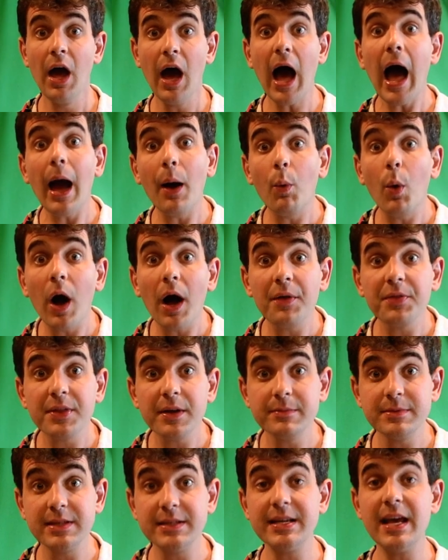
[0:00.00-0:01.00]
I want
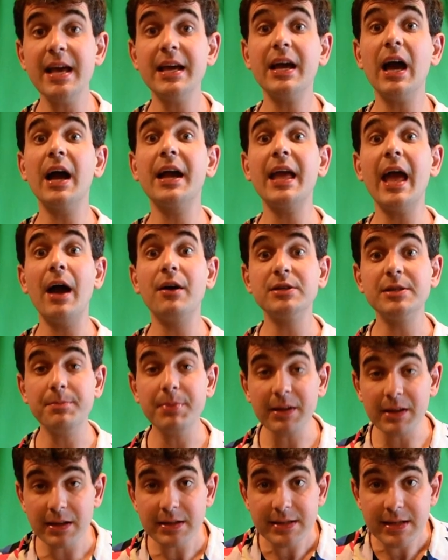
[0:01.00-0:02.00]
them to take
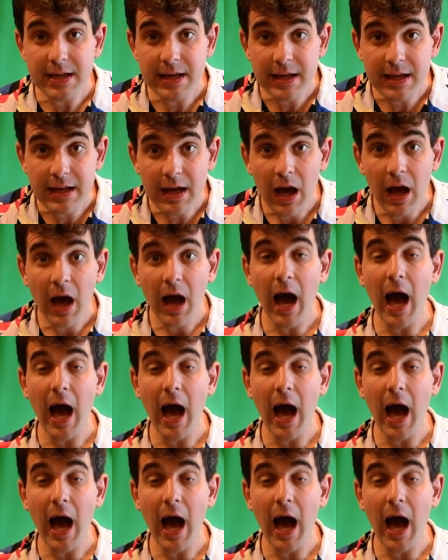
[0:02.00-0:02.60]
accountability,